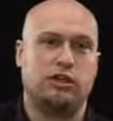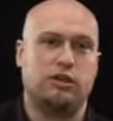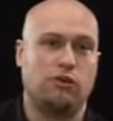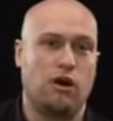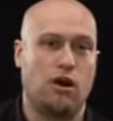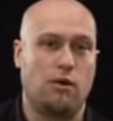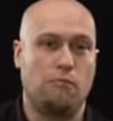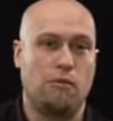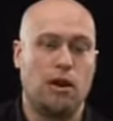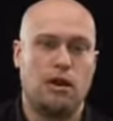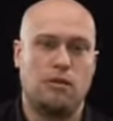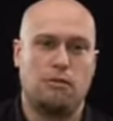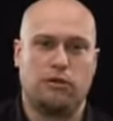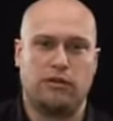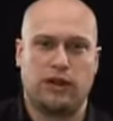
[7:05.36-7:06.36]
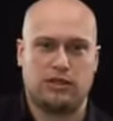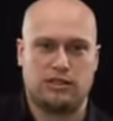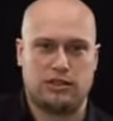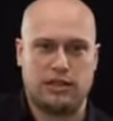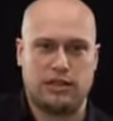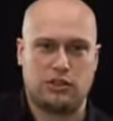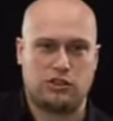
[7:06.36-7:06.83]
your arm, but that's
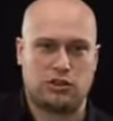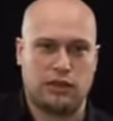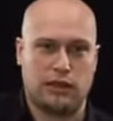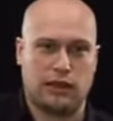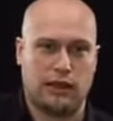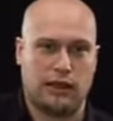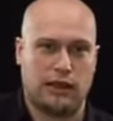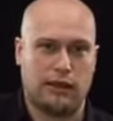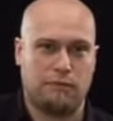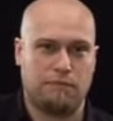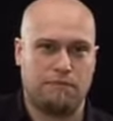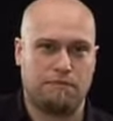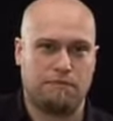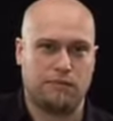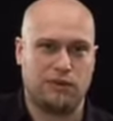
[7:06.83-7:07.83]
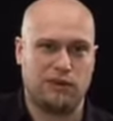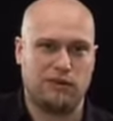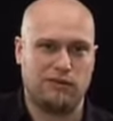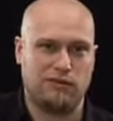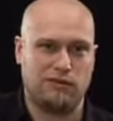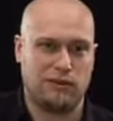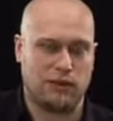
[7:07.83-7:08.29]
literally
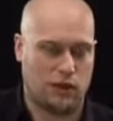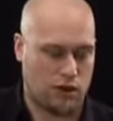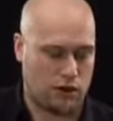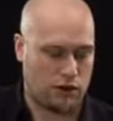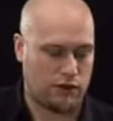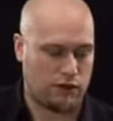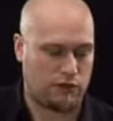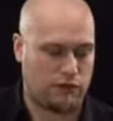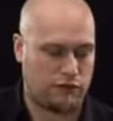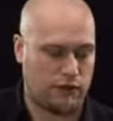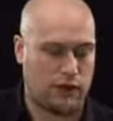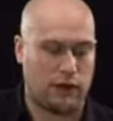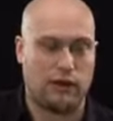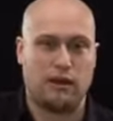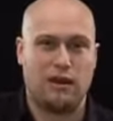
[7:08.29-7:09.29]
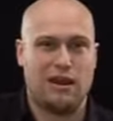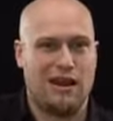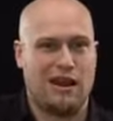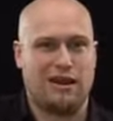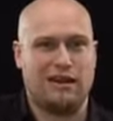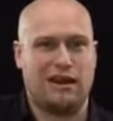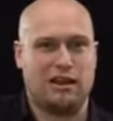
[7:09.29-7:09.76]
the kind of
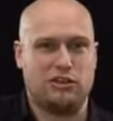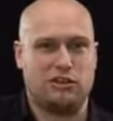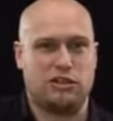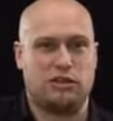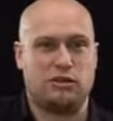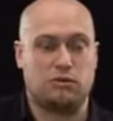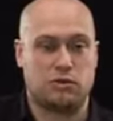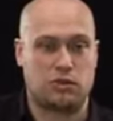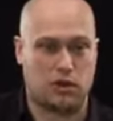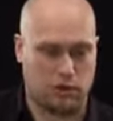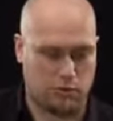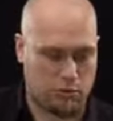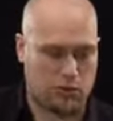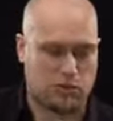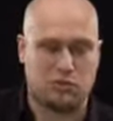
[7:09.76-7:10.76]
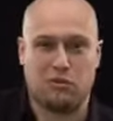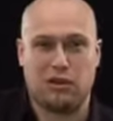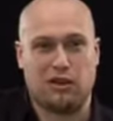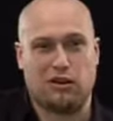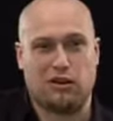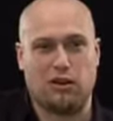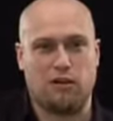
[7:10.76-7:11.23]
analogy that was kind of put to me,
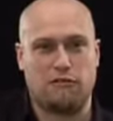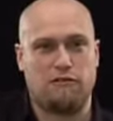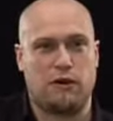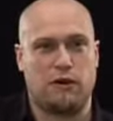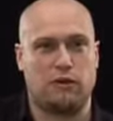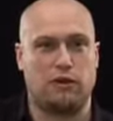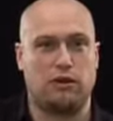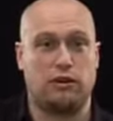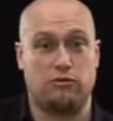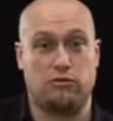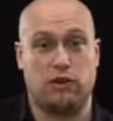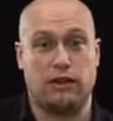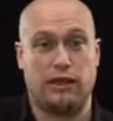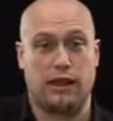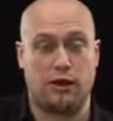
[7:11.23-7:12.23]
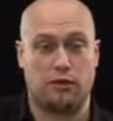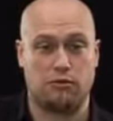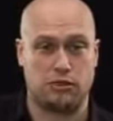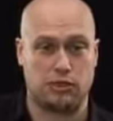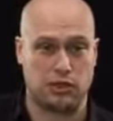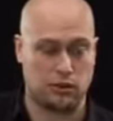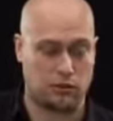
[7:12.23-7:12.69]
and I felt that it really helped.
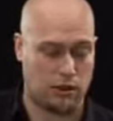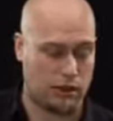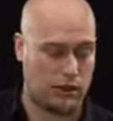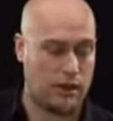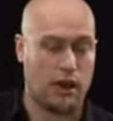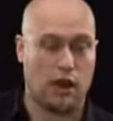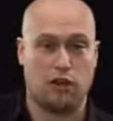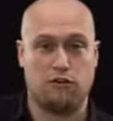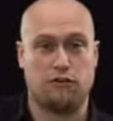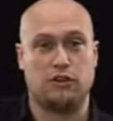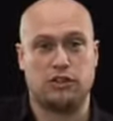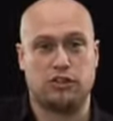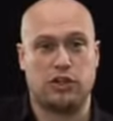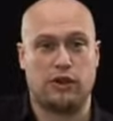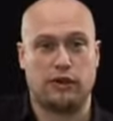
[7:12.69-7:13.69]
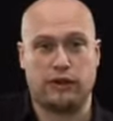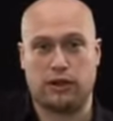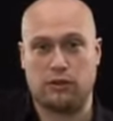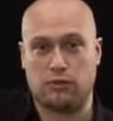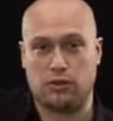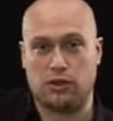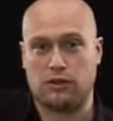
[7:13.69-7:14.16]
So hopefully sharing that
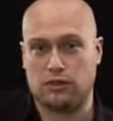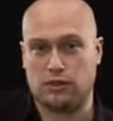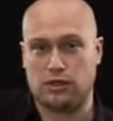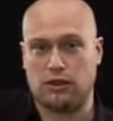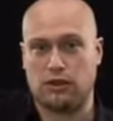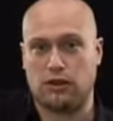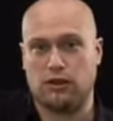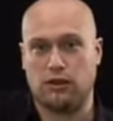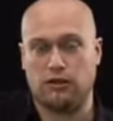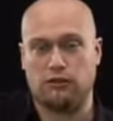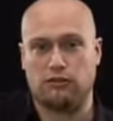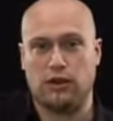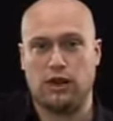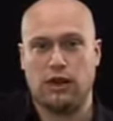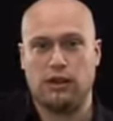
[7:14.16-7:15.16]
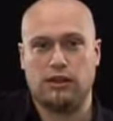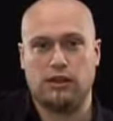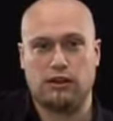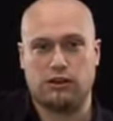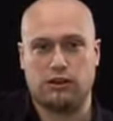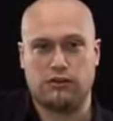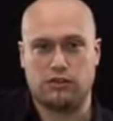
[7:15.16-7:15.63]
with you is going to kind of
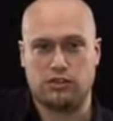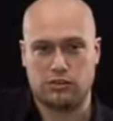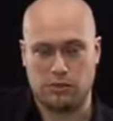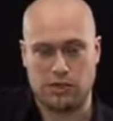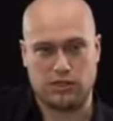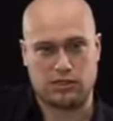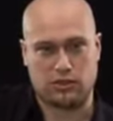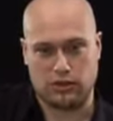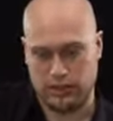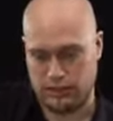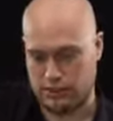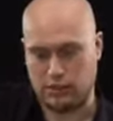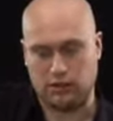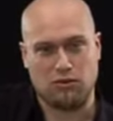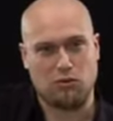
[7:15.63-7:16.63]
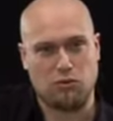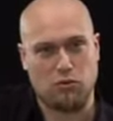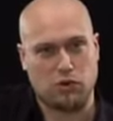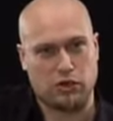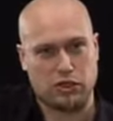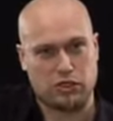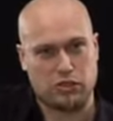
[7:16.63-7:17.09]
give you some insight into
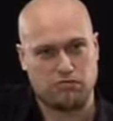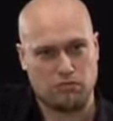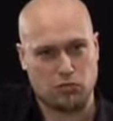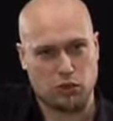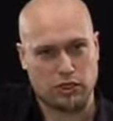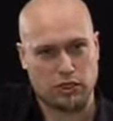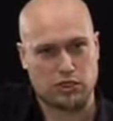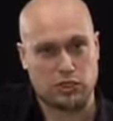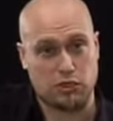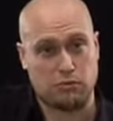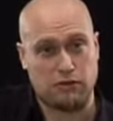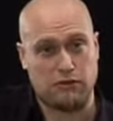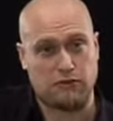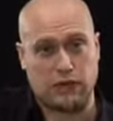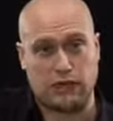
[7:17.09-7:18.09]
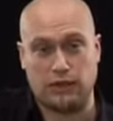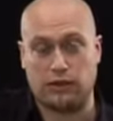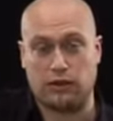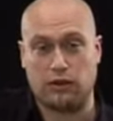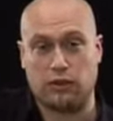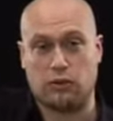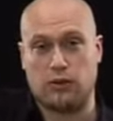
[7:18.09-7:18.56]
what it should be feeling
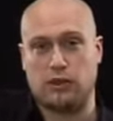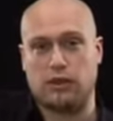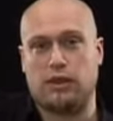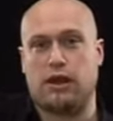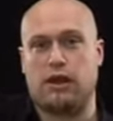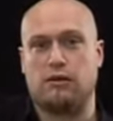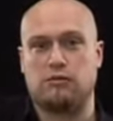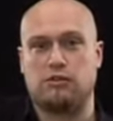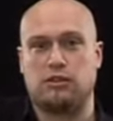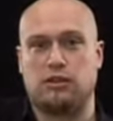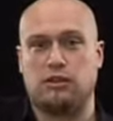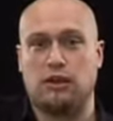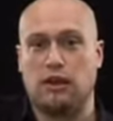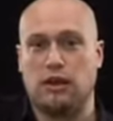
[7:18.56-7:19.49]
like when you get up to